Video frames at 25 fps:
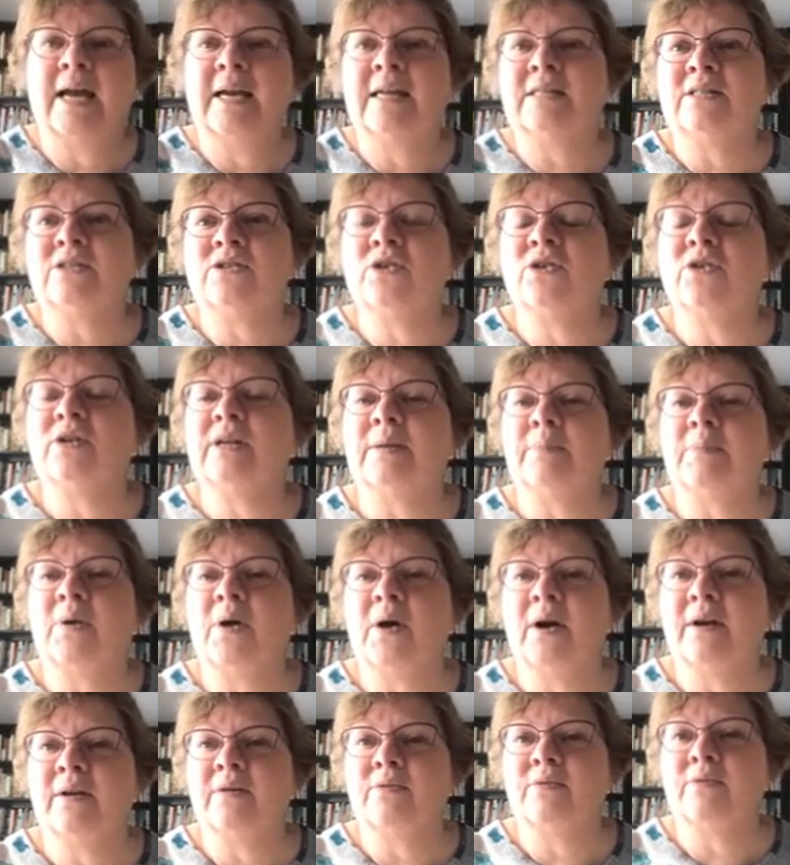is certainly
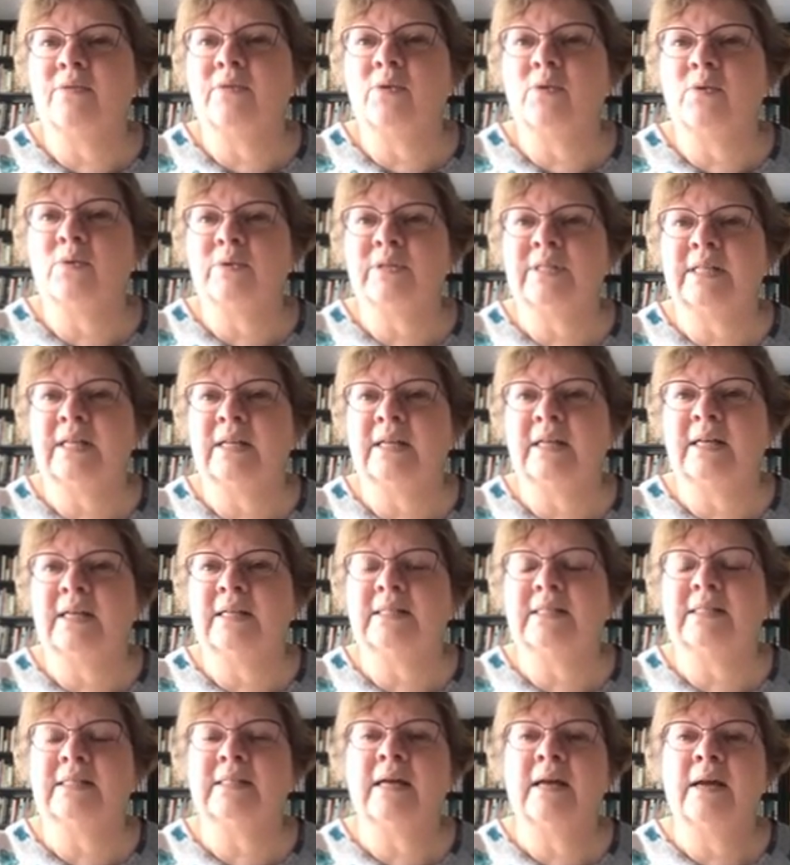part of
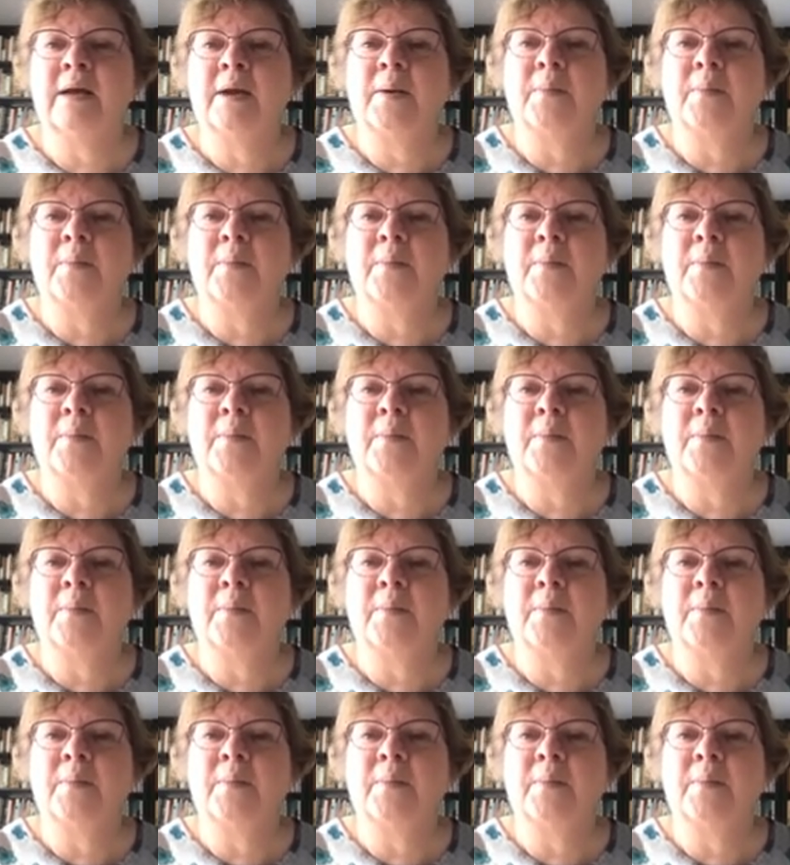resilience.